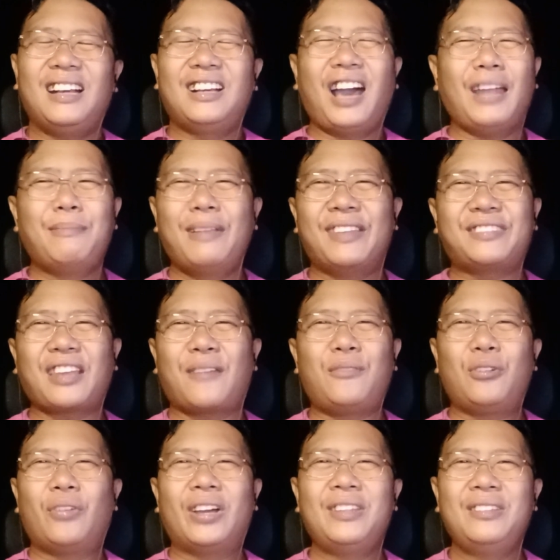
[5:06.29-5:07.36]
God bless
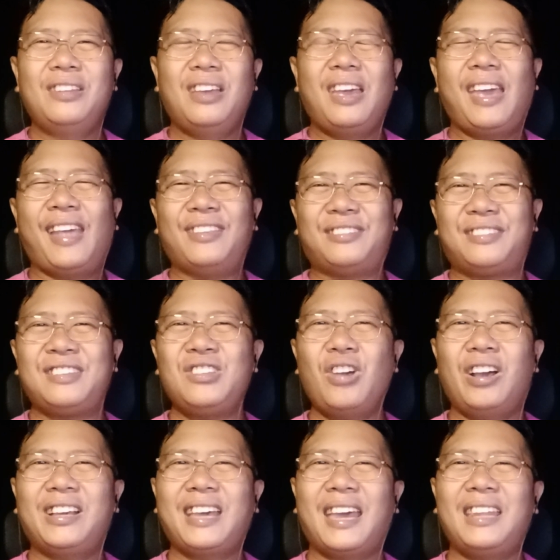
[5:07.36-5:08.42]
everyone, and see you
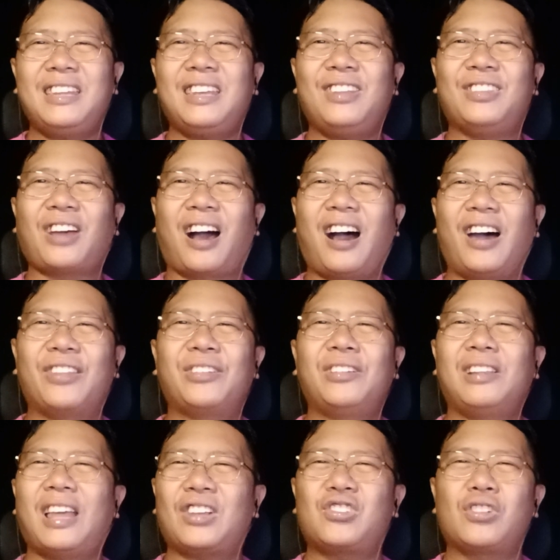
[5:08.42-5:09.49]
again in the
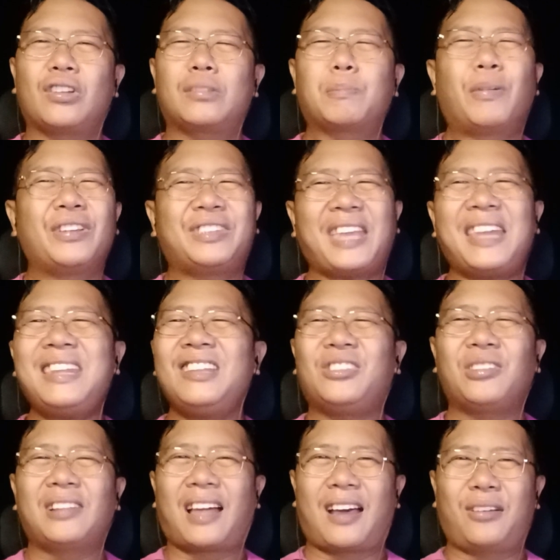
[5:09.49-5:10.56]
other lectures pertaining
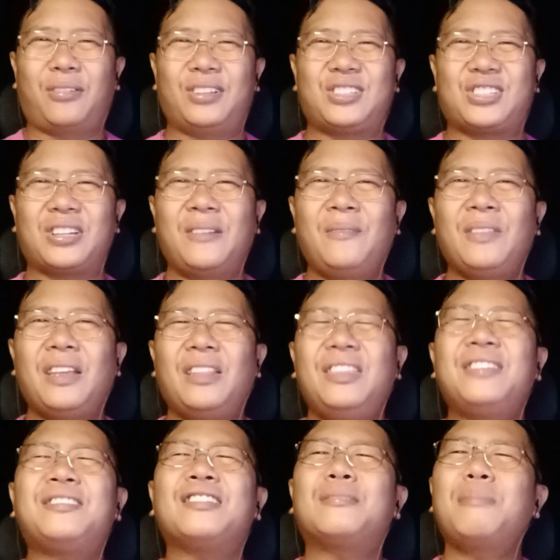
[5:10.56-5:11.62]
to language.
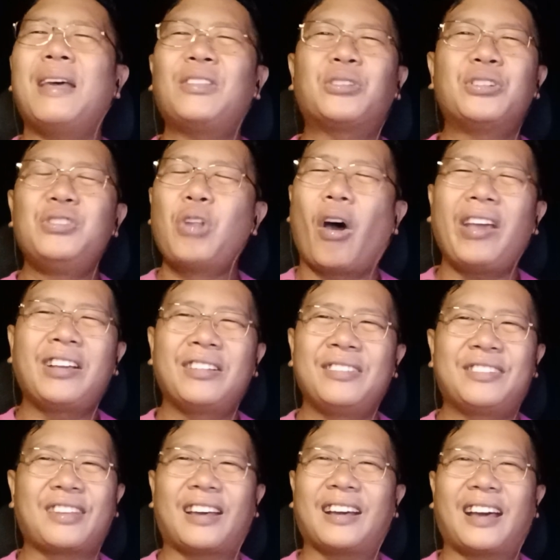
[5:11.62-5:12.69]
This is Mentor Noy
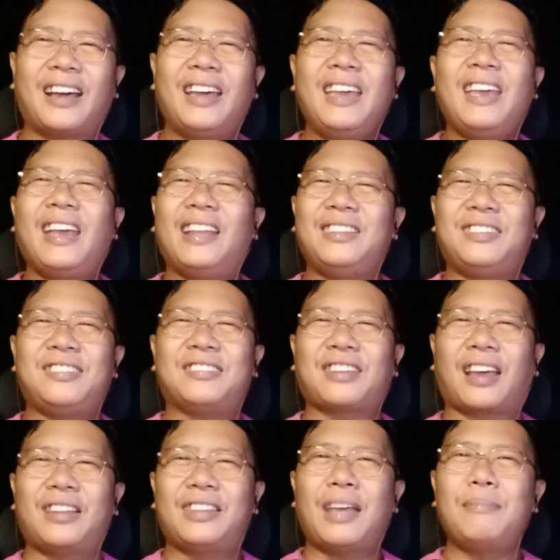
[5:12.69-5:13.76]
Gonzaga, and this is
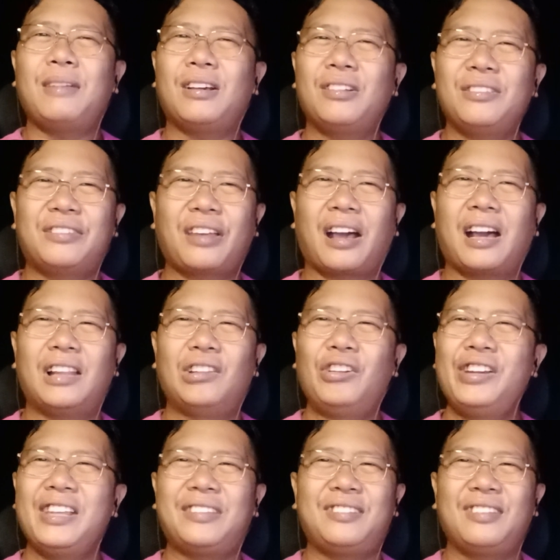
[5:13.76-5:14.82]
Academia Gonzaga
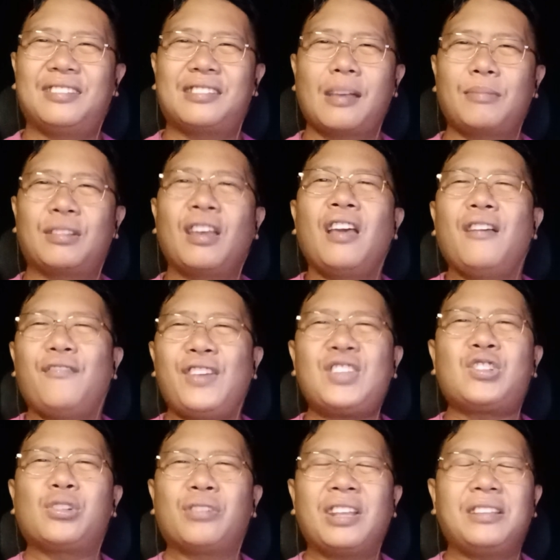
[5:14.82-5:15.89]
Learning Systems
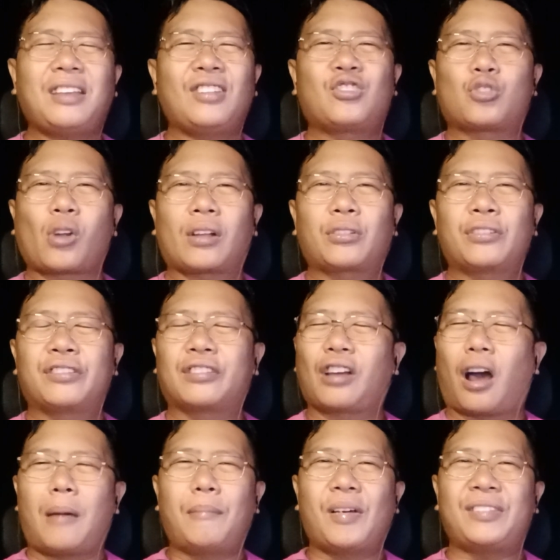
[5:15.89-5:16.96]
featuring the instructor's
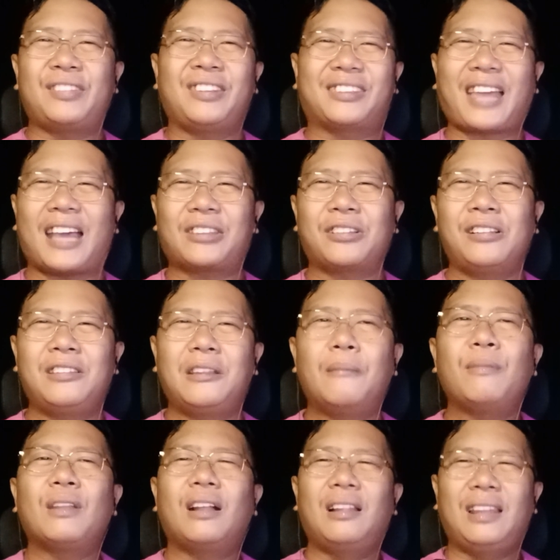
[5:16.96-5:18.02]
compass entitled
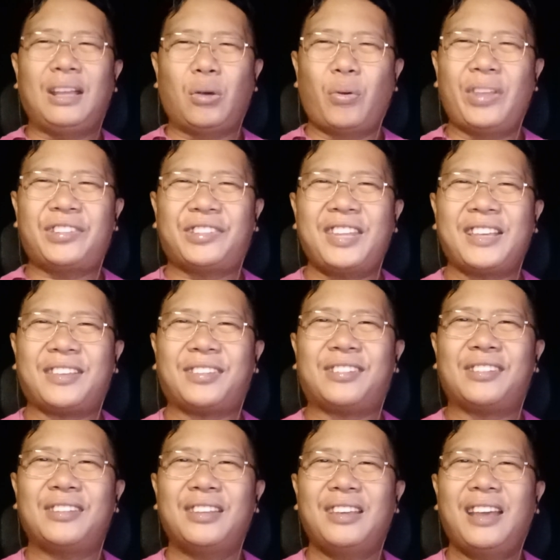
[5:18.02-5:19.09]

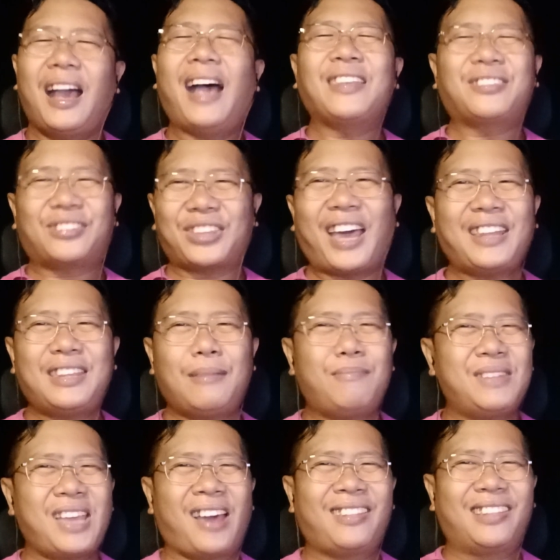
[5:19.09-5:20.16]
Linguistics, a Study
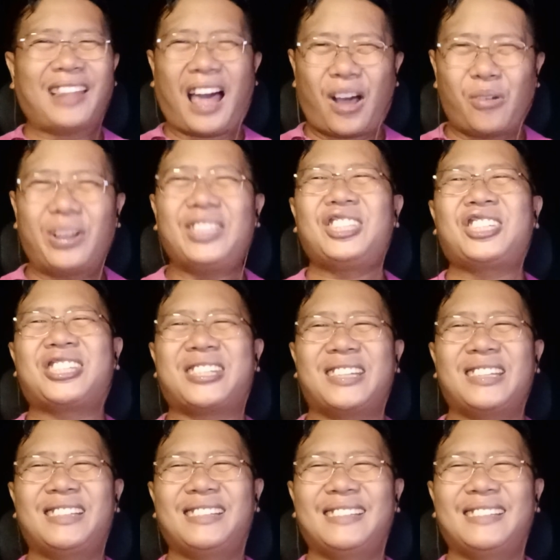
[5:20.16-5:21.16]
Beyond Language.